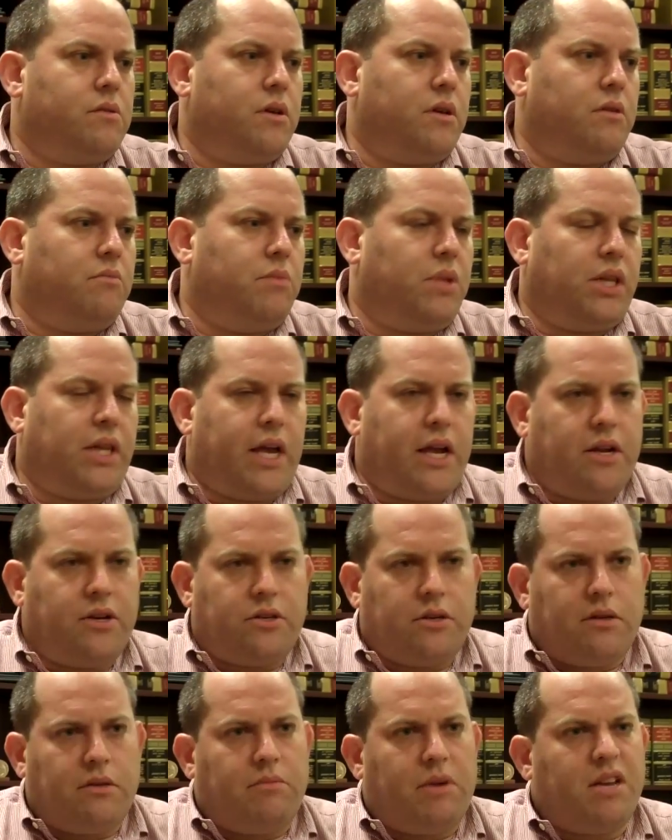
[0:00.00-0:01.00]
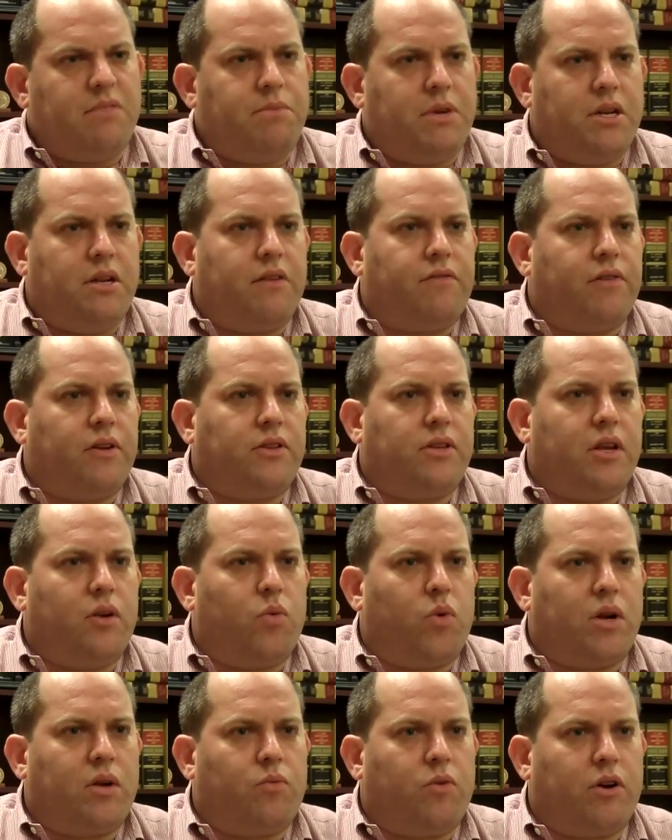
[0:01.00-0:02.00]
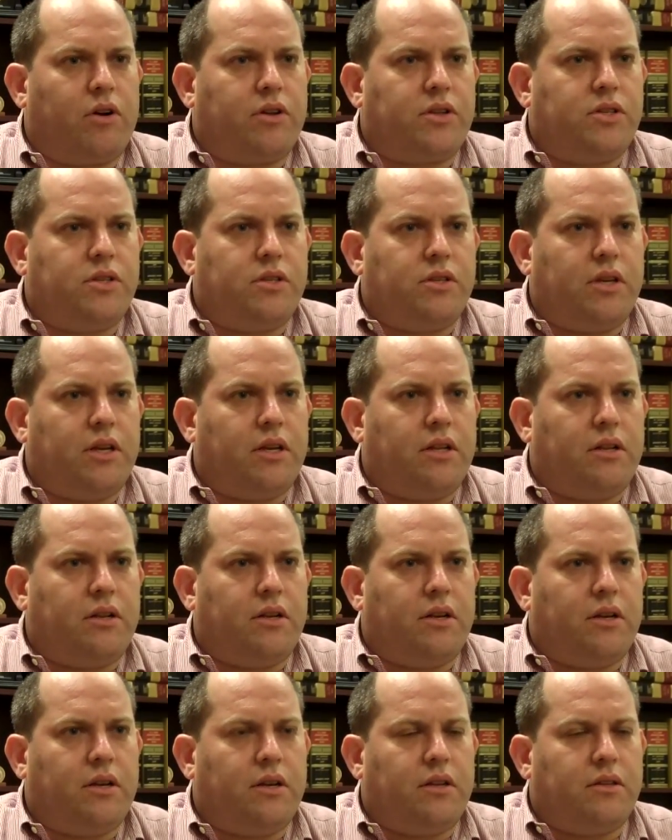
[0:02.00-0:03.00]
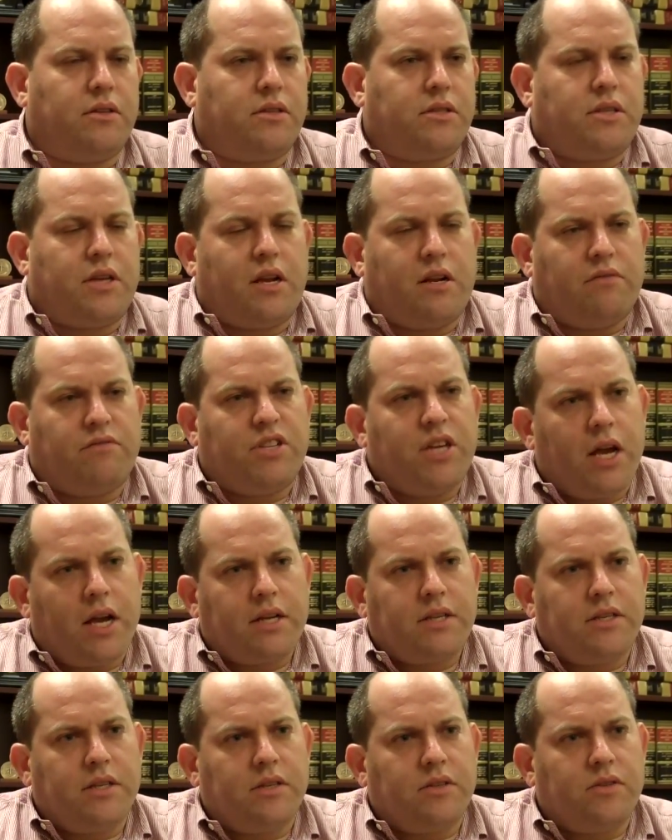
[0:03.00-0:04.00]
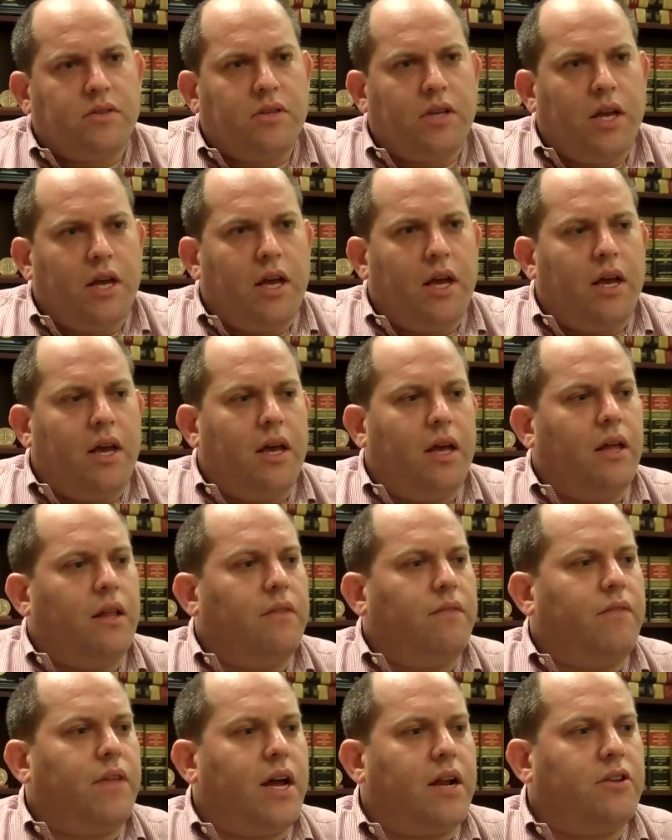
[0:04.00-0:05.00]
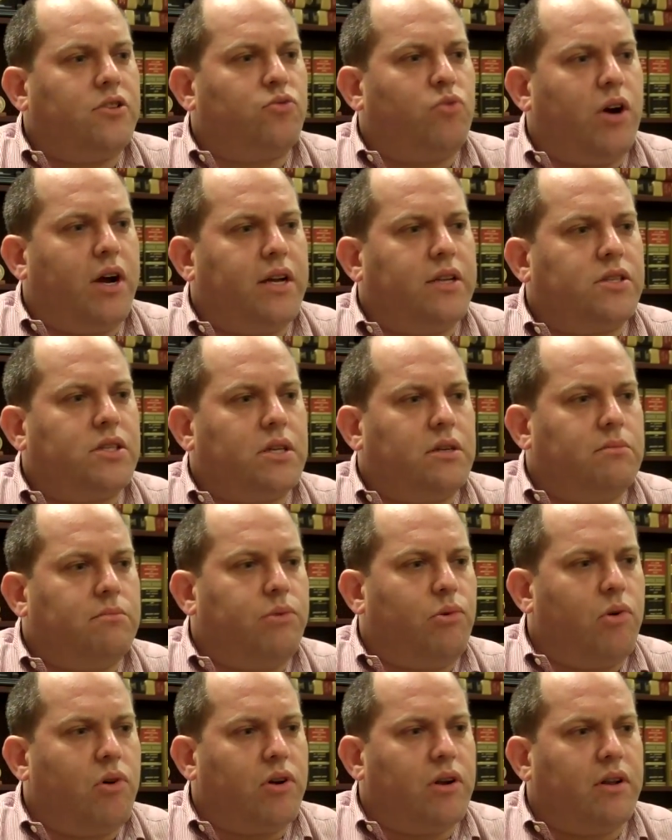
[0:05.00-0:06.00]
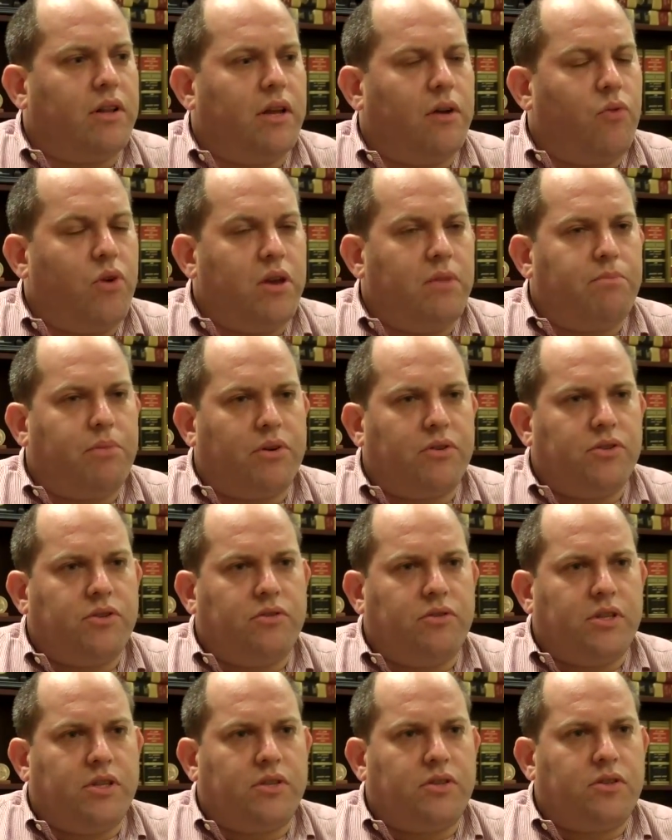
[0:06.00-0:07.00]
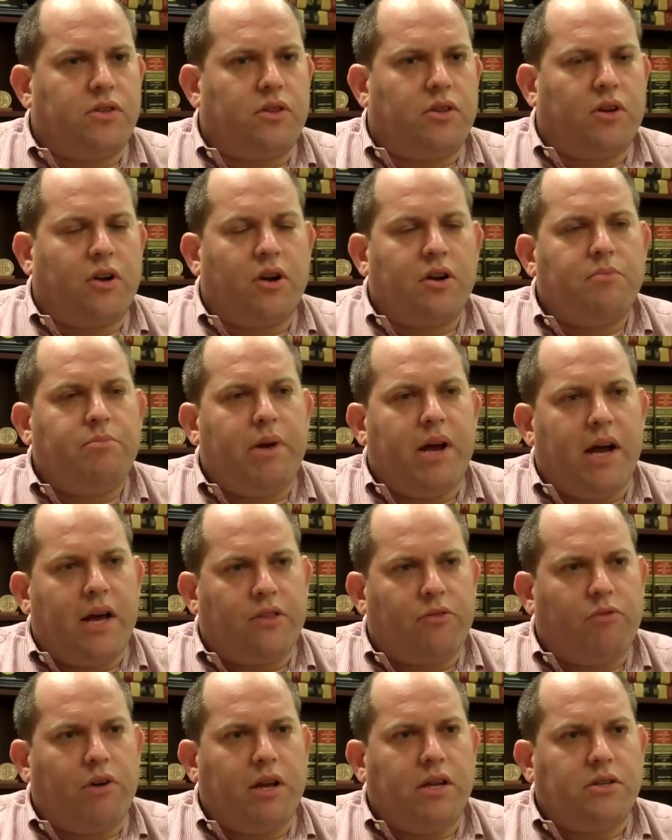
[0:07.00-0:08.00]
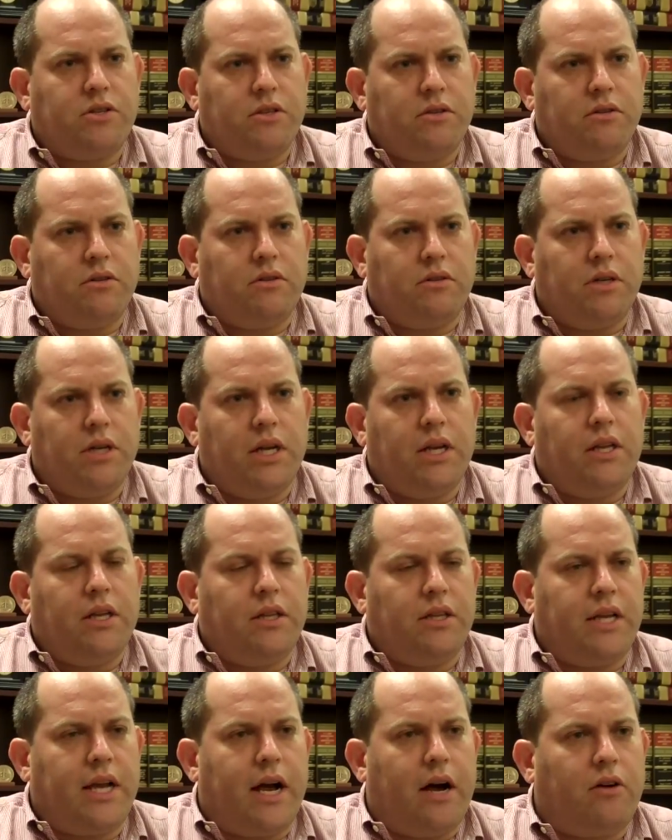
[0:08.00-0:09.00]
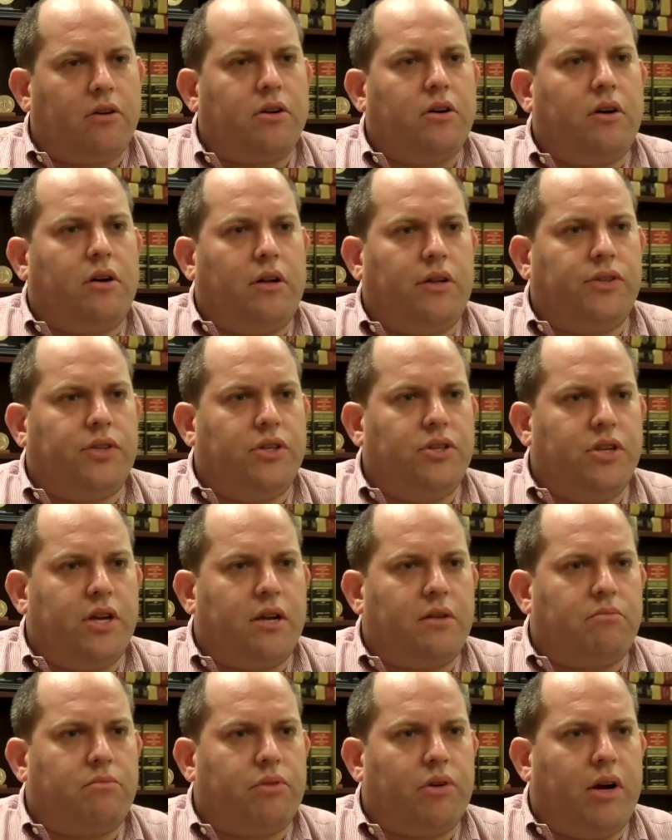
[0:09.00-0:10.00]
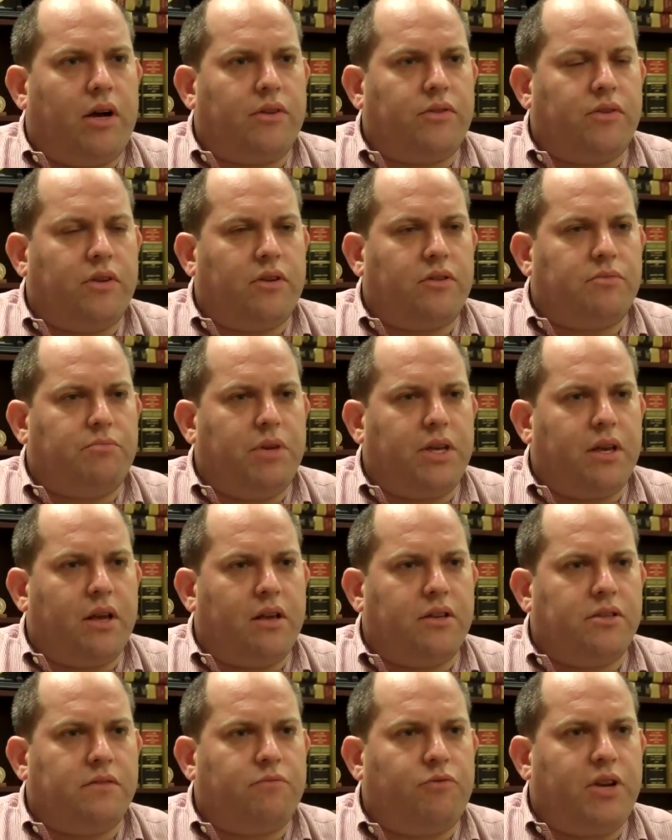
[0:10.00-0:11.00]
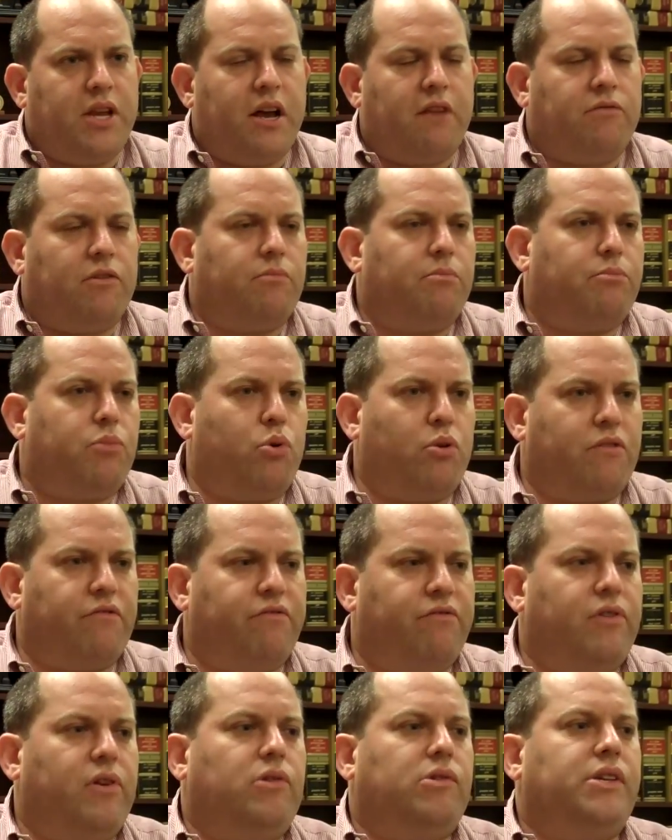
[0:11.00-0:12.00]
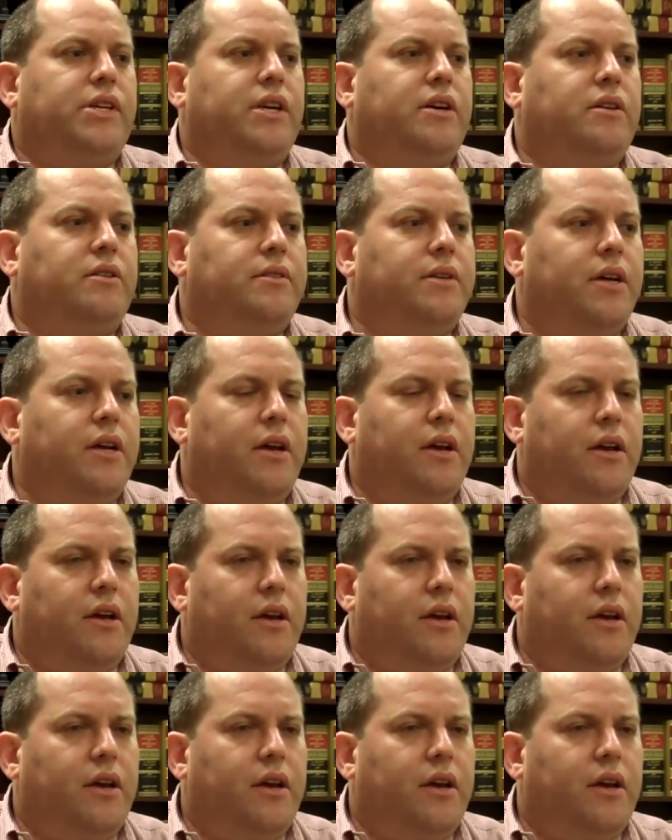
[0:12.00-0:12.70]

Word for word: uh, Malaysia might be different than what works in uh, the state of Texas. And that is why it's so important that we pursue this third pathway too, the alcohol to jet process, because if we have a portfolio